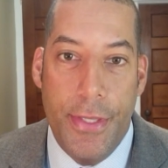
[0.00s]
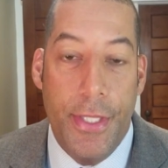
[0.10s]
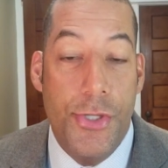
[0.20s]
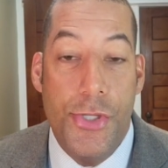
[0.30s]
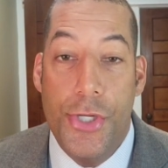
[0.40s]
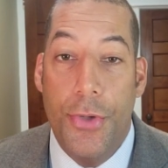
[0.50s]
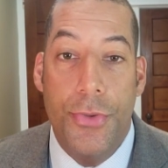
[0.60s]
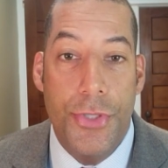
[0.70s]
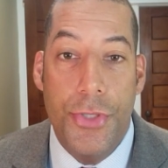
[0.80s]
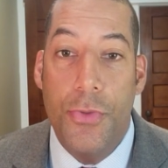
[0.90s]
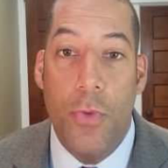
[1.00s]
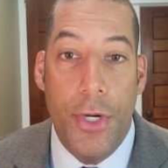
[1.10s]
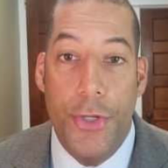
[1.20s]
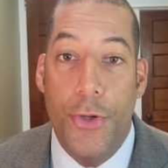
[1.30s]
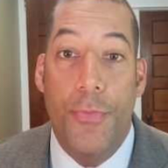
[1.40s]
That shows you
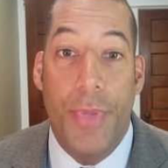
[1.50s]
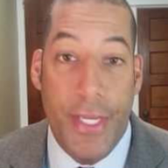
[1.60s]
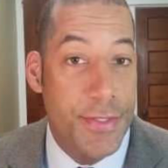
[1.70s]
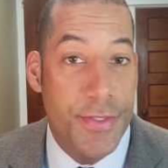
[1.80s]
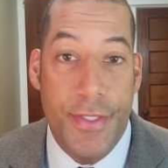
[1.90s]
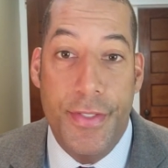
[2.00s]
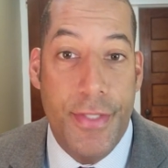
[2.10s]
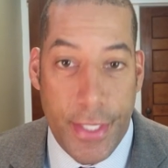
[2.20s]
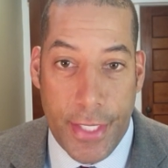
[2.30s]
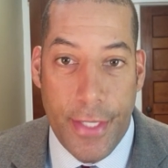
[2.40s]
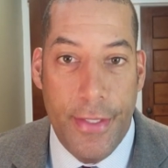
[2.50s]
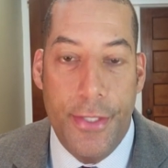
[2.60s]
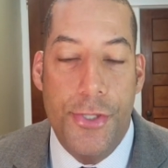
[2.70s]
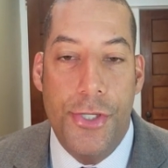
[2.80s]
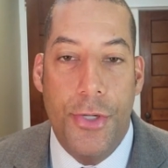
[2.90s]
what your base is thinking,
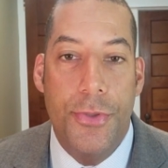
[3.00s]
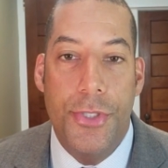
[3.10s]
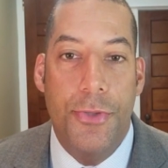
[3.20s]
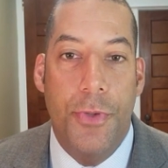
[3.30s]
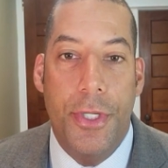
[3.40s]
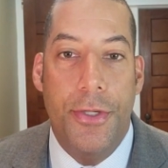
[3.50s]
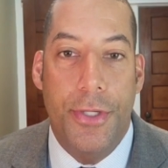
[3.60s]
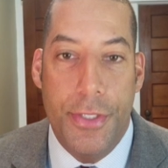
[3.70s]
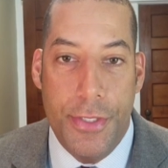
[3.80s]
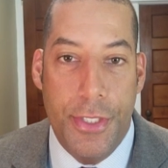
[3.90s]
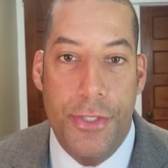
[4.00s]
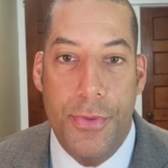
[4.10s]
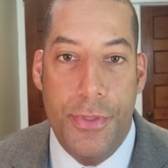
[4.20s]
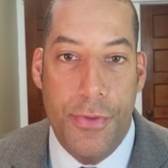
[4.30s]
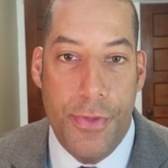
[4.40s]
that shows you what your
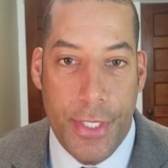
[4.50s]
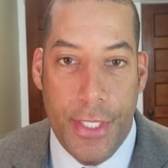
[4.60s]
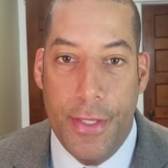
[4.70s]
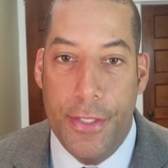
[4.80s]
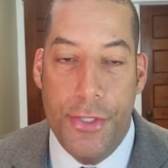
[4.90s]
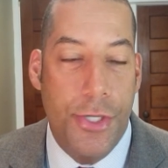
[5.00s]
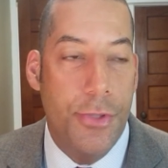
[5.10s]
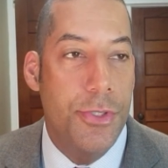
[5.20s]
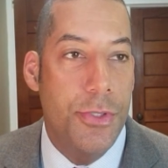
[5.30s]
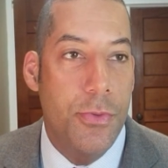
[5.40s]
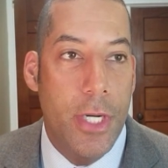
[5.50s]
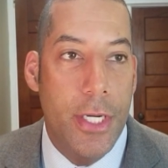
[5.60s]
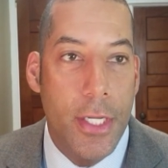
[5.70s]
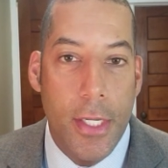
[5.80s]
constituents are thinking, that shows you what,